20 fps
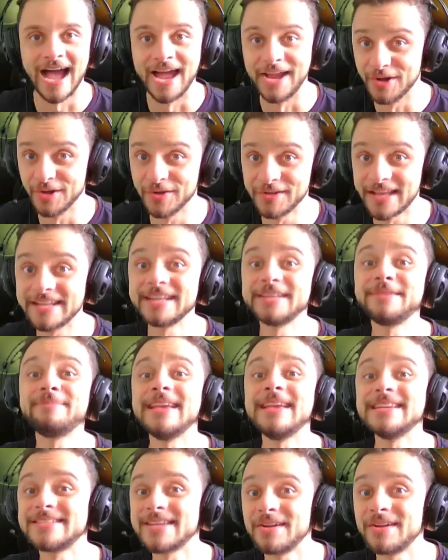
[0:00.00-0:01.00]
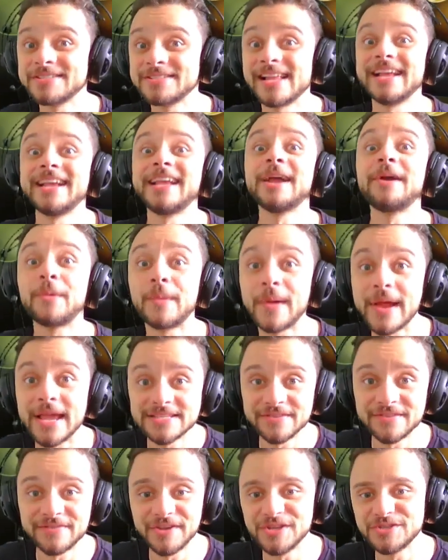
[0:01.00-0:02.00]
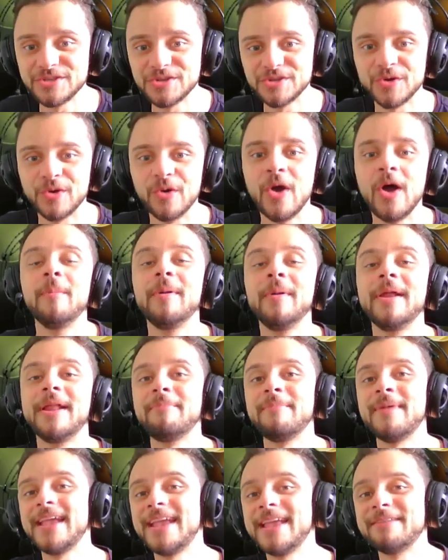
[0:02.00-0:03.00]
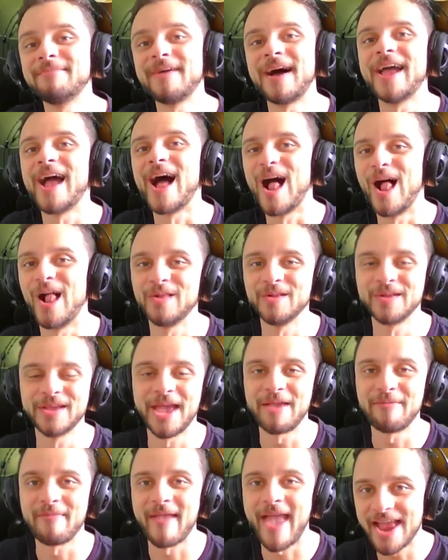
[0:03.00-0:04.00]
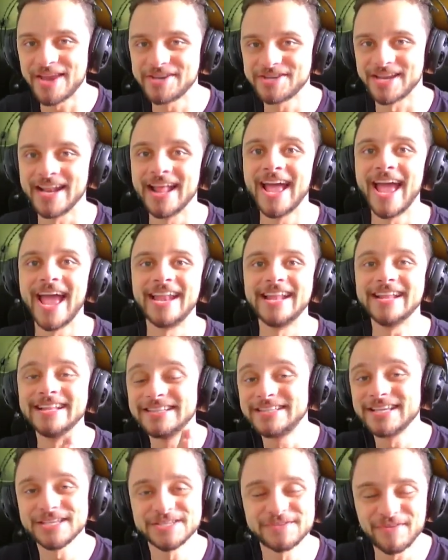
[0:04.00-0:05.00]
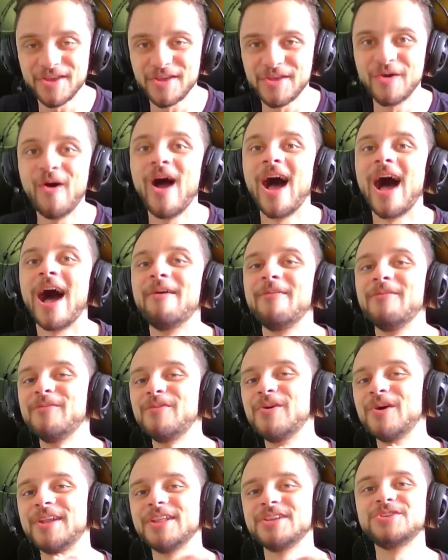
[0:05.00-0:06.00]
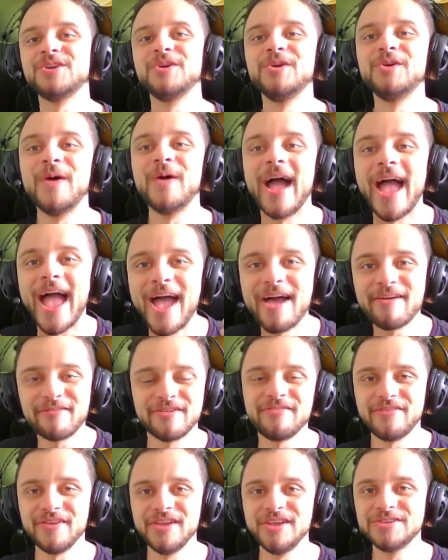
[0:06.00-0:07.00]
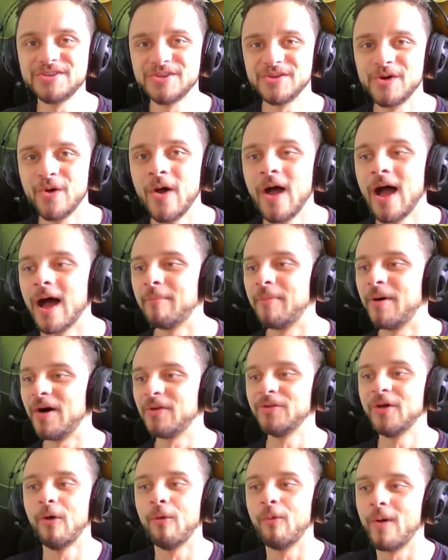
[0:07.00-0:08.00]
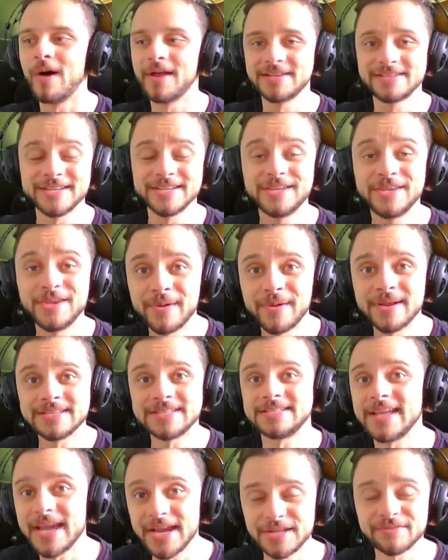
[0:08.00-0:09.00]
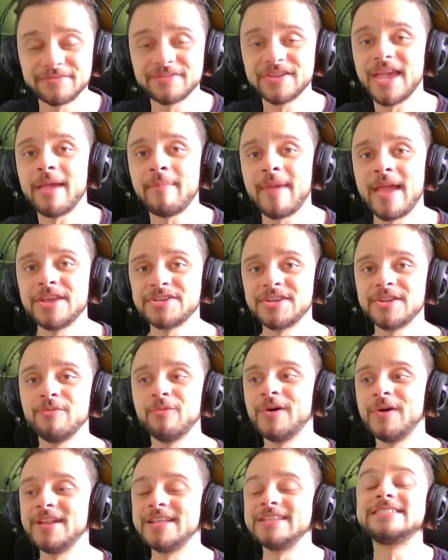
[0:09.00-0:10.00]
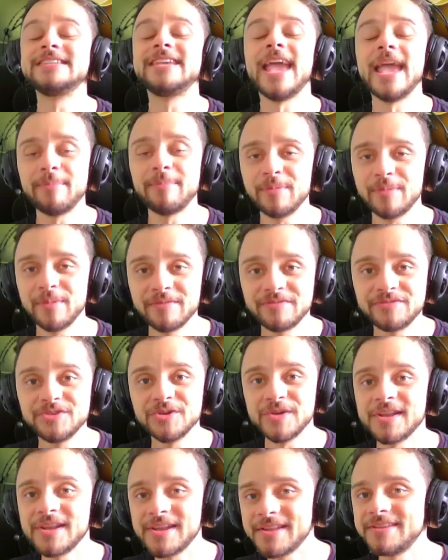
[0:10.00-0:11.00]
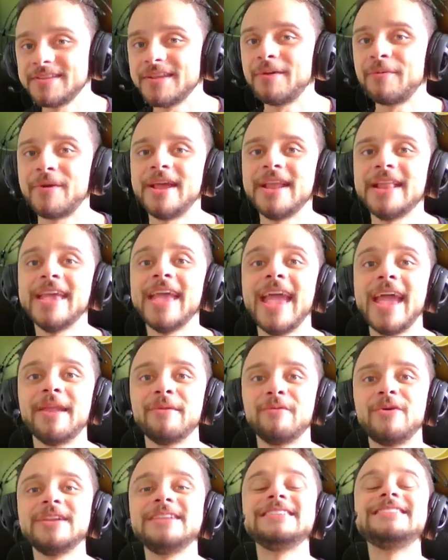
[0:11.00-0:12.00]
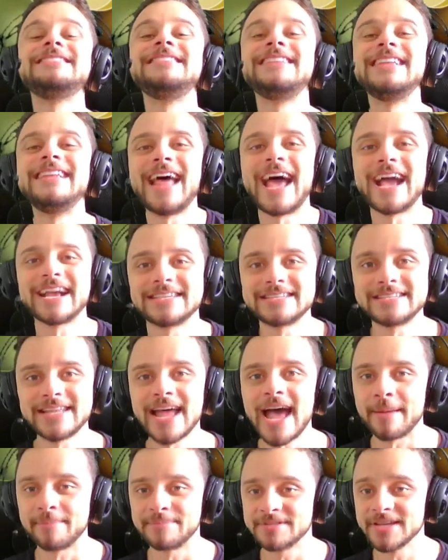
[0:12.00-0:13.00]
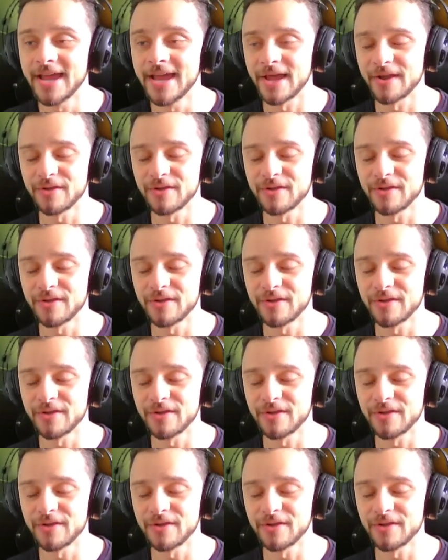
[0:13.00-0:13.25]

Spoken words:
I know that it may sound like a crazy thing to do, but I'm making my own game engine. And in this video, I'm gonna show you everything to you about what is the current state of the game engine, what it's capable of doing it already, and what is the next steps.